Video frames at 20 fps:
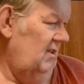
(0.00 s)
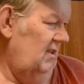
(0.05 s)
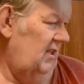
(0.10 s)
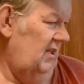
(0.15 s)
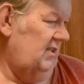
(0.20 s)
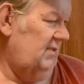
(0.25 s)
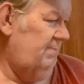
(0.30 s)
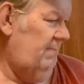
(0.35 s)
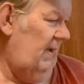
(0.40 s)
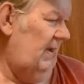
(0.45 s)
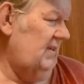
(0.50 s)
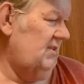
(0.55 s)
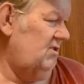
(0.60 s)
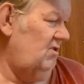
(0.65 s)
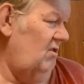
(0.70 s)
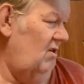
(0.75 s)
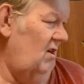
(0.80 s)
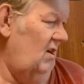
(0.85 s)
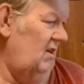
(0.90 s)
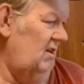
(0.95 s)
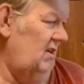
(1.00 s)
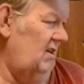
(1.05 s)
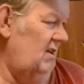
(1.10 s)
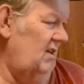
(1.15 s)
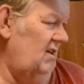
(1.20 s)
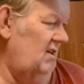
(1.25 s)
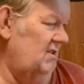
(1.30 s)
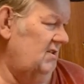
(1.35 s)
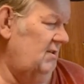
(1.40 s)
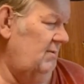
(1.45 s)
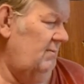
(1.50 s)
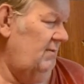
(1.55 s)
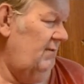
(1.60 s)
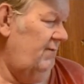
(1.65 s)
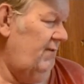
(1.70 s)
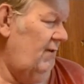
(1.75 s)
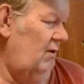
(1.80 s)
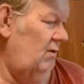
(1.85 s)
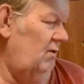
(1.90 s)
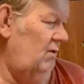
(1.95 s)
that's based on some of the
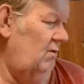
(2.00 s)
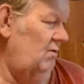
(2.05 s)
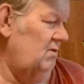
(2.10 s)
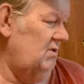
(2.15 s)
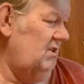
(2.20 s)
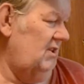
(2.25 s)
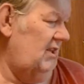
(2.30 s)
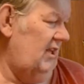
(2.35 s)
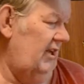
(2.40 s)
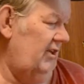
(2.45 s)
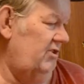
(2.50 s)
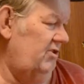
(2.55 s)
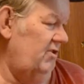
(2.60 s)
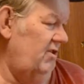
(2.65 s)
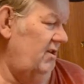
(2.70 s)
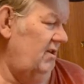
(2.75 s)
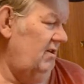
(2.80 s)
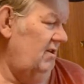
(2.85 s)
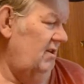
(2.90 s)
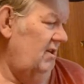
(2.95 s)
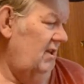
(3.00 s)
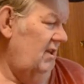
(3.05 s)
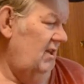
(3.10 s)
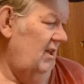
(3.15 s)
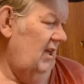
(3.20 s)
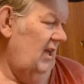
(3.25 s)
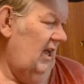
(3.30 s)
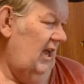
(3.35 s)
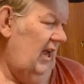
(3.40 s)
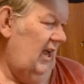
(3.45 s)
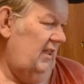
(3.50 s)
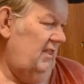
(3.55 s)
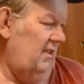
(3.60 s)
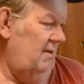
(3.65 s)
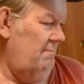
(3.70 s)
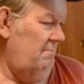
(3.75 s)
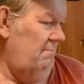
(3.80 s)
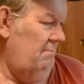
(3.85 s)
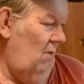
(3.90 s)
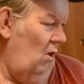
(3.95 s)
photos that I took. And
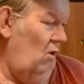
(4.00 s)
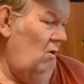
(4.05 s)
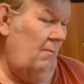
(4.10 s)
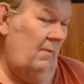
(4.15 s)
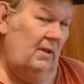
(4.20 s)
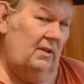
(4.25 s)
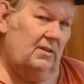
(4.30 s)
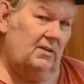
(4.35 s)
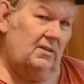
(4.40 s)
the moment